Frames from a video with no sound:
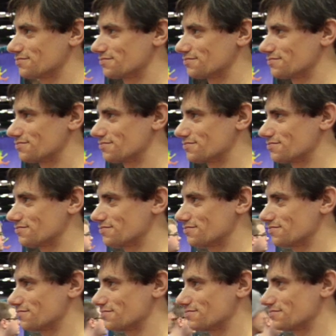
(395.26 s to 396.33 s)

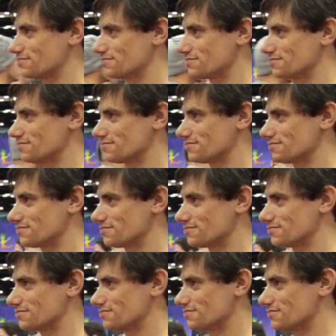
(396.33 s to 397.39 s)

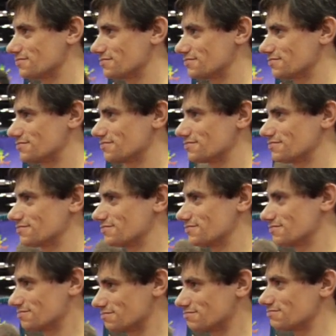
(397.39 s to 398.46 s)

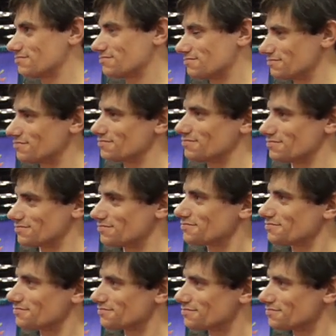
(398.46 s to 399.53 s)

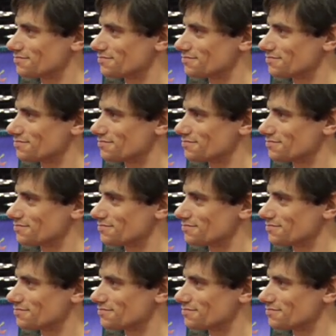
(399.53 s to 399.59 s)
(silent)